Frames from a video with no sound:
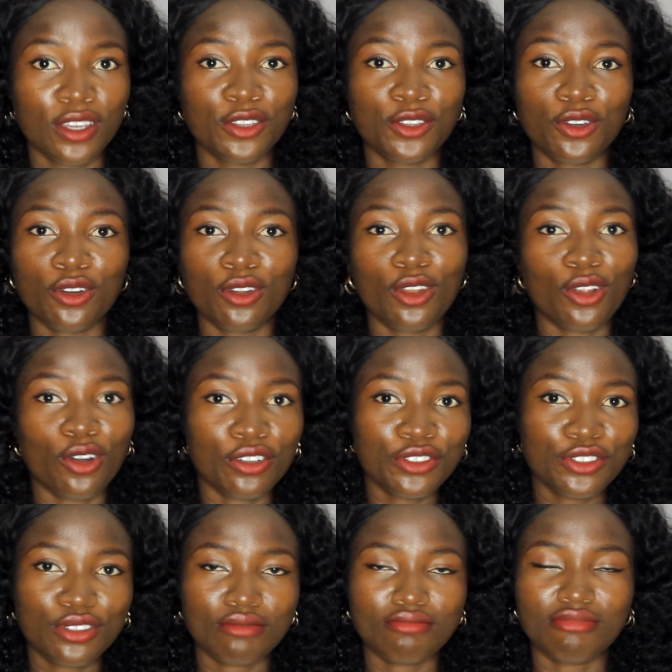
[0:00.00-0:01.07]
Your
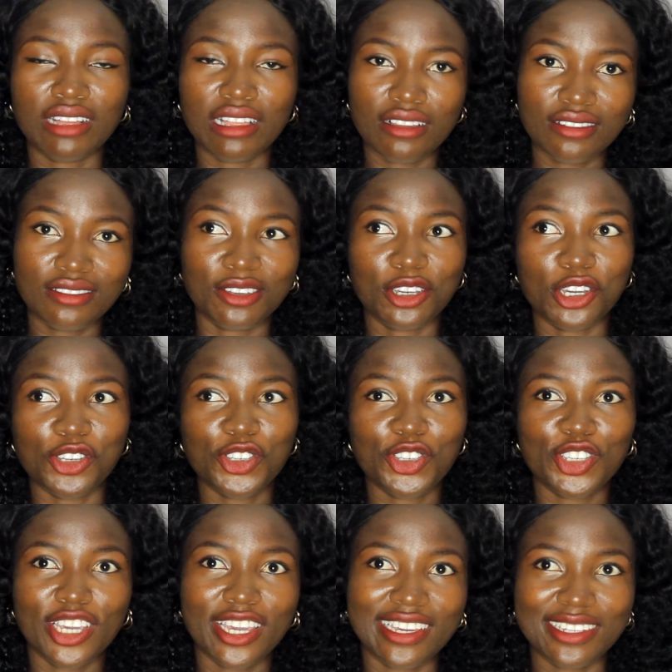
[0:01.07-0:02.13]
lunch, well, you can
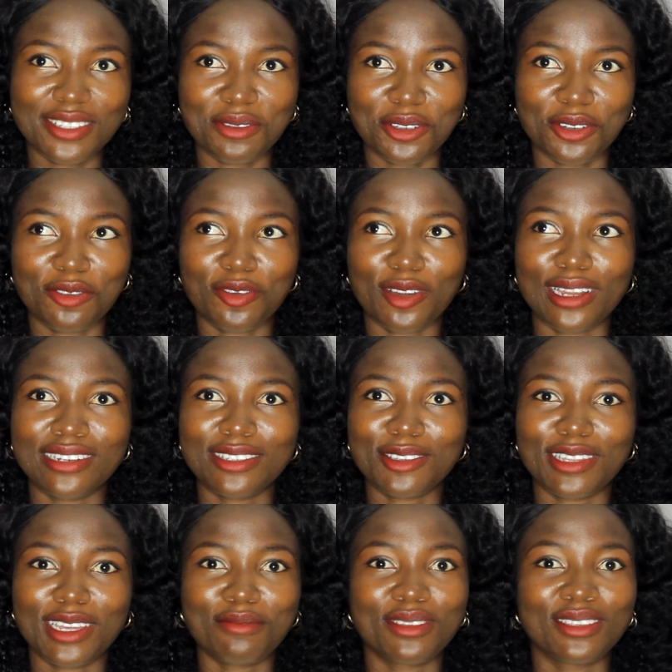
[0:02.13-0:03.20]
share it with your friend, so
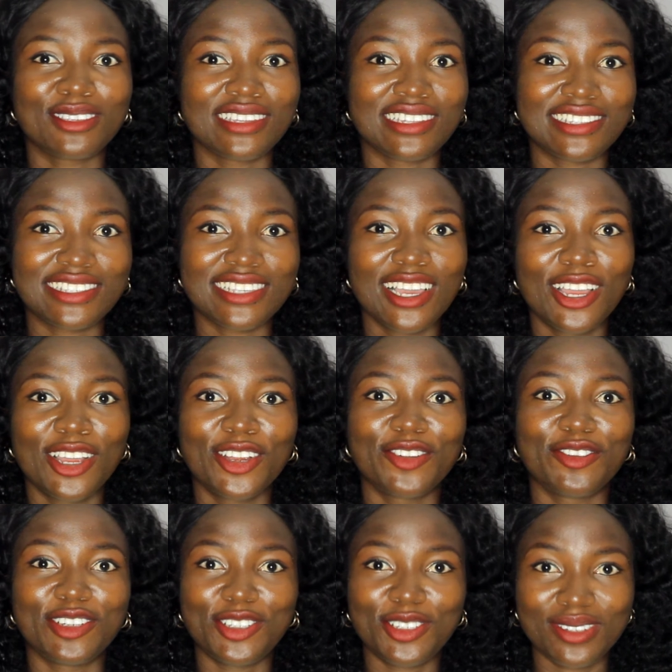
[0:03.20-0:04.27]
that means it's
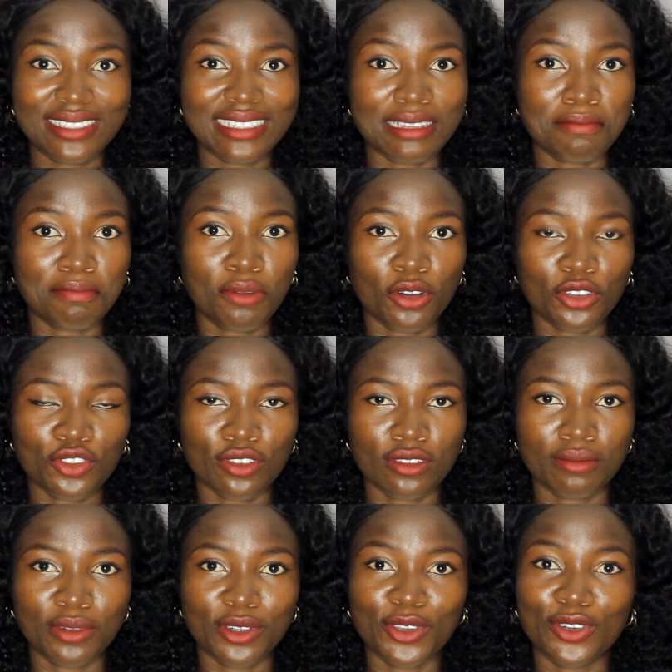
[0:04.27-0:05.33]
reduced in
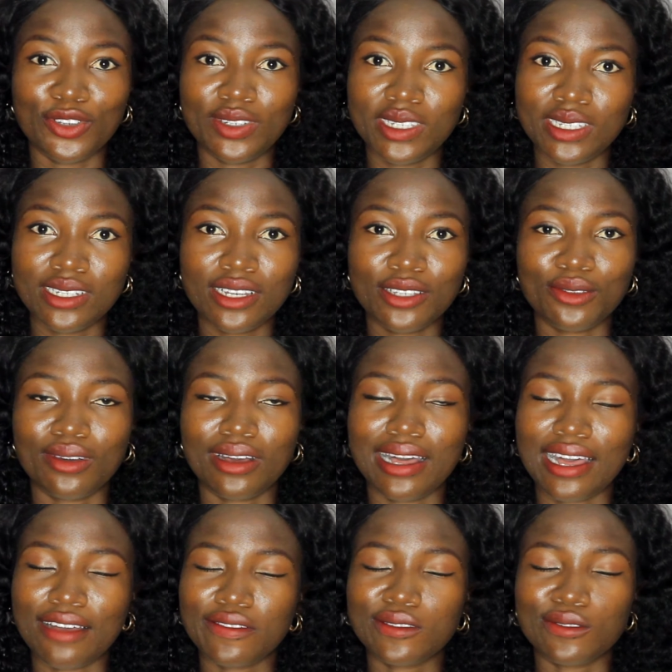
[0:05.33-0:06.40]
portion. But your dinner, you
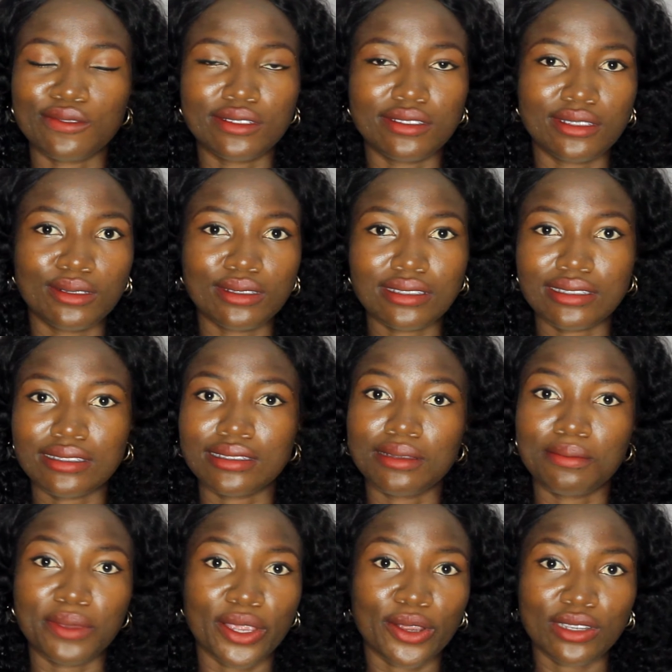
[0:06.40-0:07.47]
have to reduce it to the
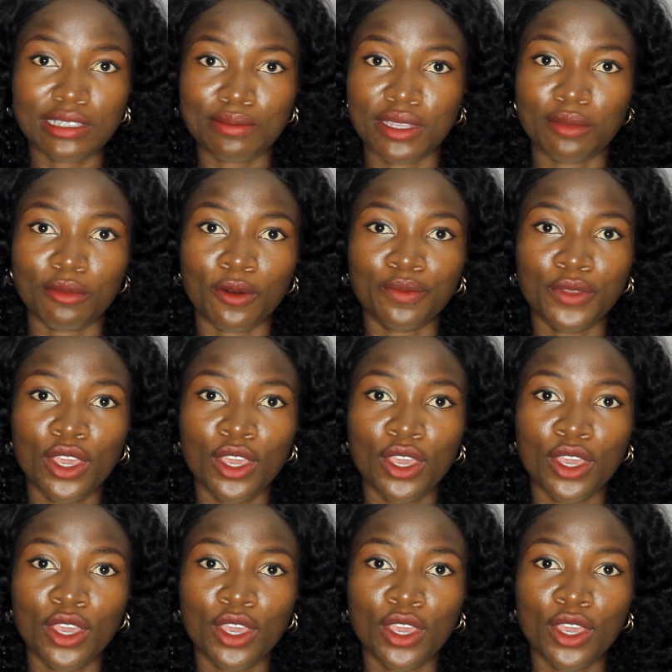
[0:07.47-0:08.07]
barest minimum.